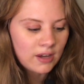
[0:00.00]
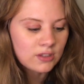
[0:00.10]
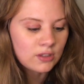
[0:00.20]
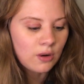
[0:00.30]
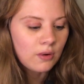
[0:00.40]

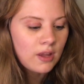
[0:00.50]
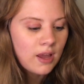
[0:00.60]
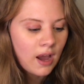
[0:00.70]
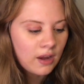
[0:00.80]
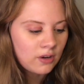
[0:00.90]
So
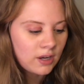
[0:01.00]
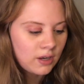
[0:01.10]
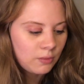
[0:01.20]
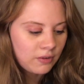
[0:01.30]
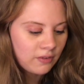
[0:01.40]
I created
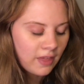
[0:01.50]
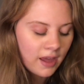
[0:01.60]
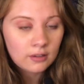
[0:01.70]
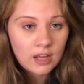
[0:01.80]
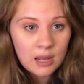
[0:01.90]
one for that.
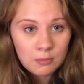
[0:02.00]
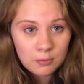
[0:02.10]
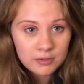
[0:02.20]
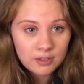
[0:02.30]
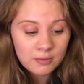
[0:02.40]
I'm almost on